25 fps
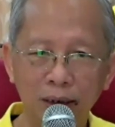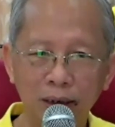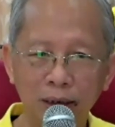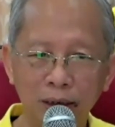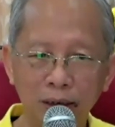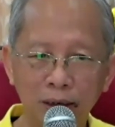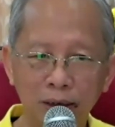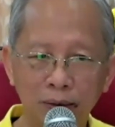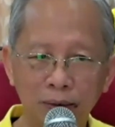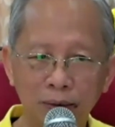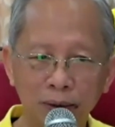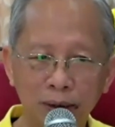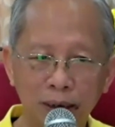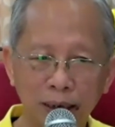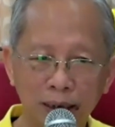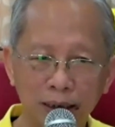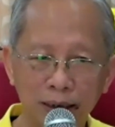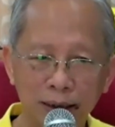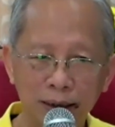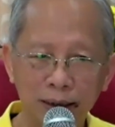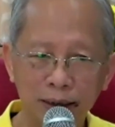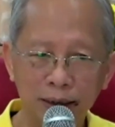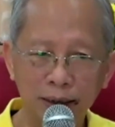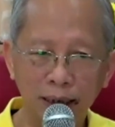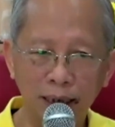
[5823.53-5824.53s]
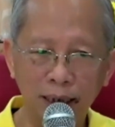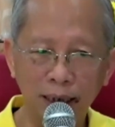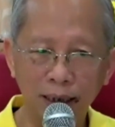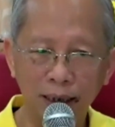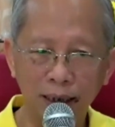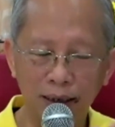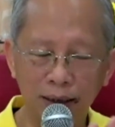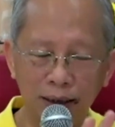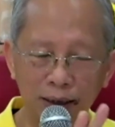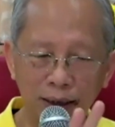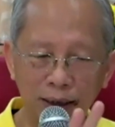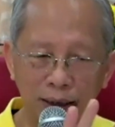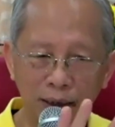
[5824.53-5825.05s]
So that
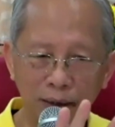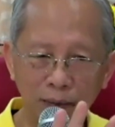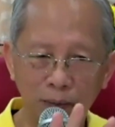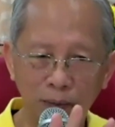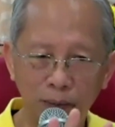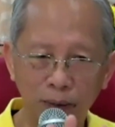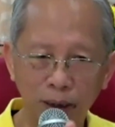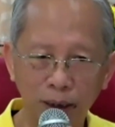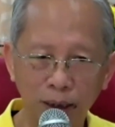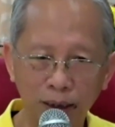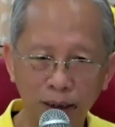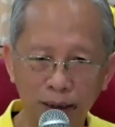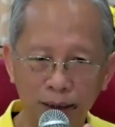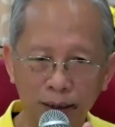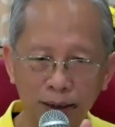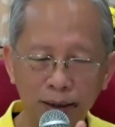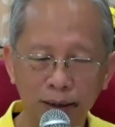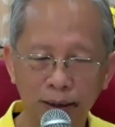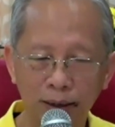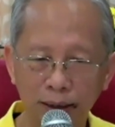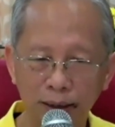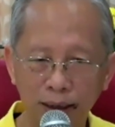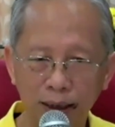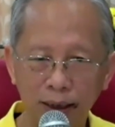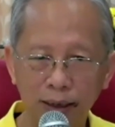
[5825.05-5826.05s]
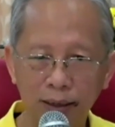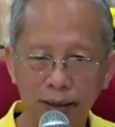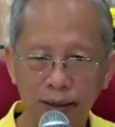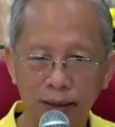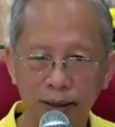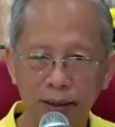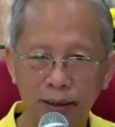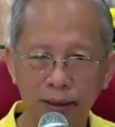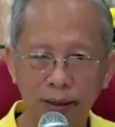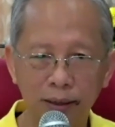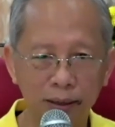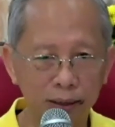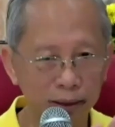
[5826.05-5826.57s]
silent awareness
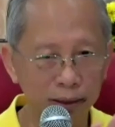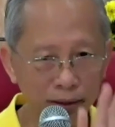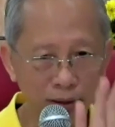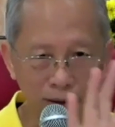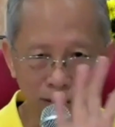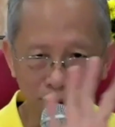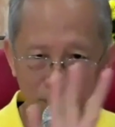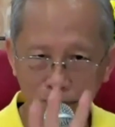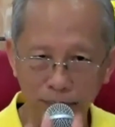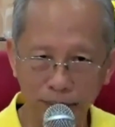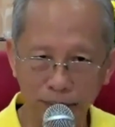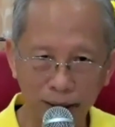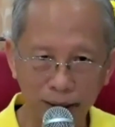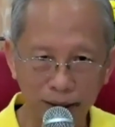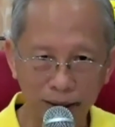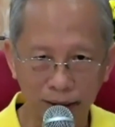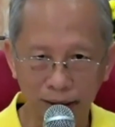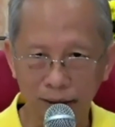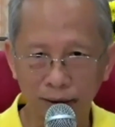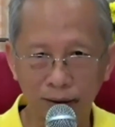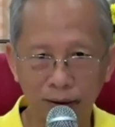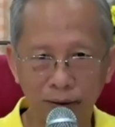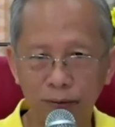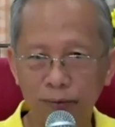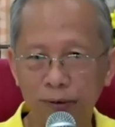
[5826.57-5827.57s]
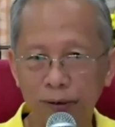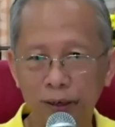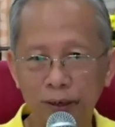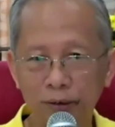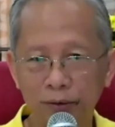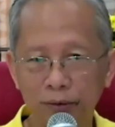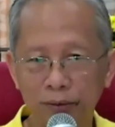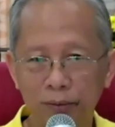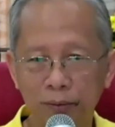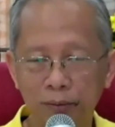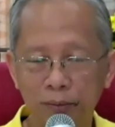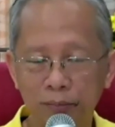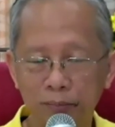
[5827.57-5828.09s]
nature is not a being, always
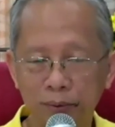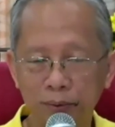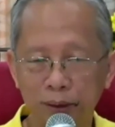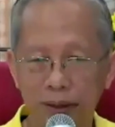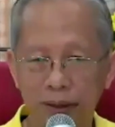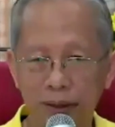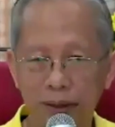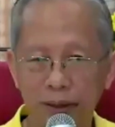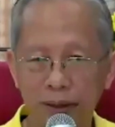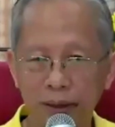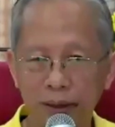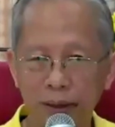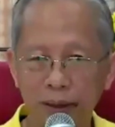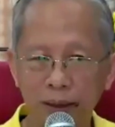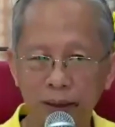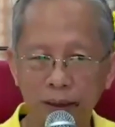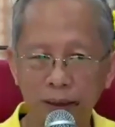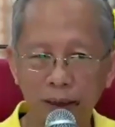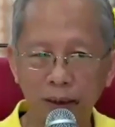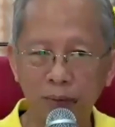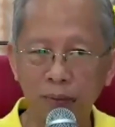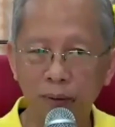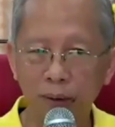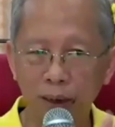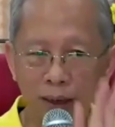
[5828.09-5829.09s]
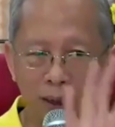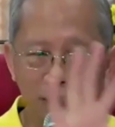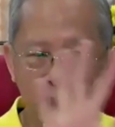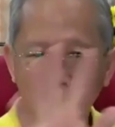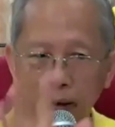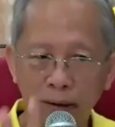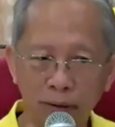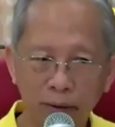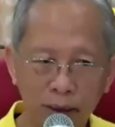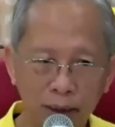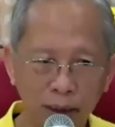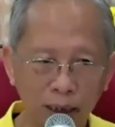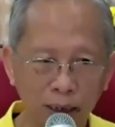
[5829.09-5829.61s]
remember. That one
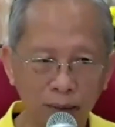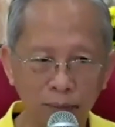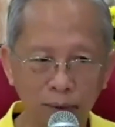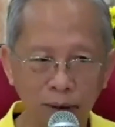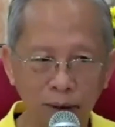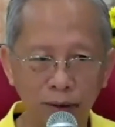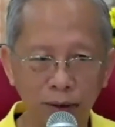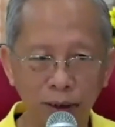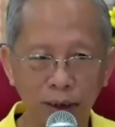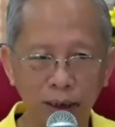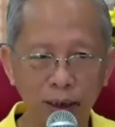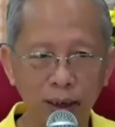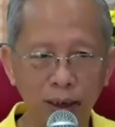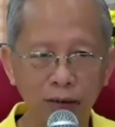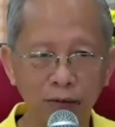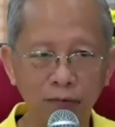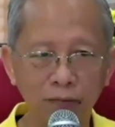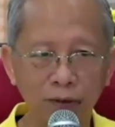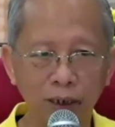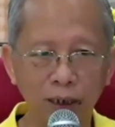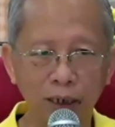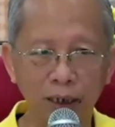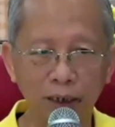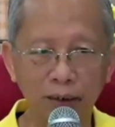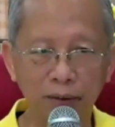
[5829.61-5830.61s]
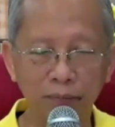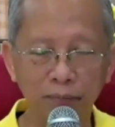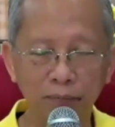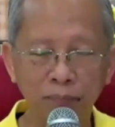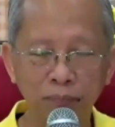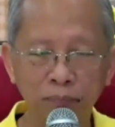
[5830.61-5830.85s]
cannot come out and live life.